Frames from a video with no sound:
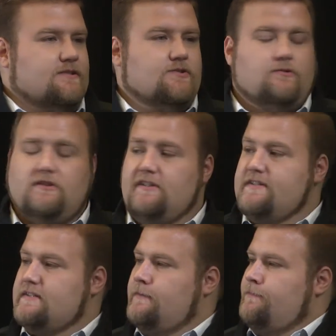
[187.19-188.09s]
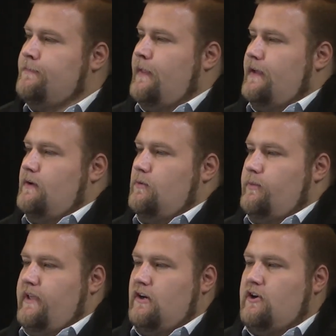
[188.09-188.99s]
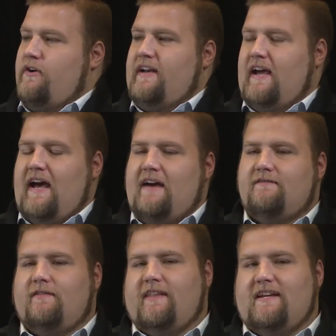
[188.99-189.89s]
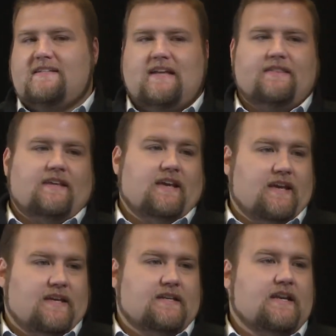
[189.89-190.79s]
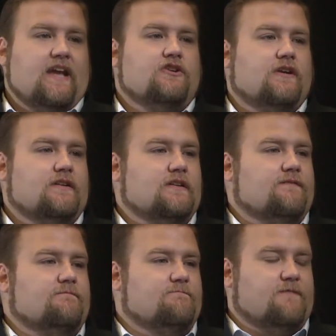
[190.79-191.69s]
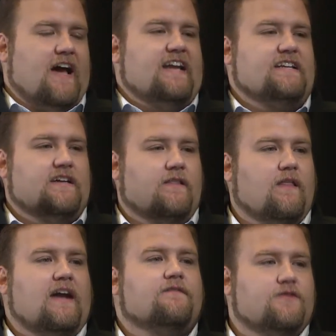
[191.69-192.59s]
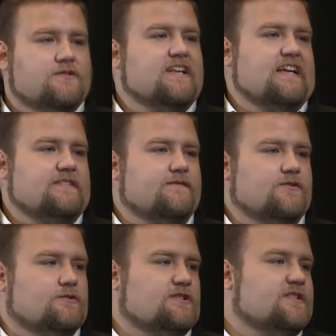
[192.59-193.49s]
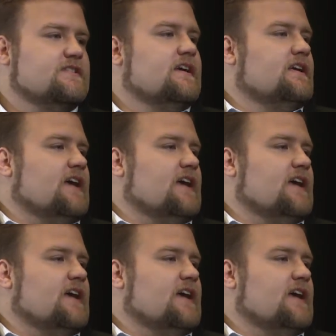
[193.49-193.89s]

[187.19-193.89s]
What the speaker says: tools, we are going to have links at the end, and you can find a lot of those kinds of tools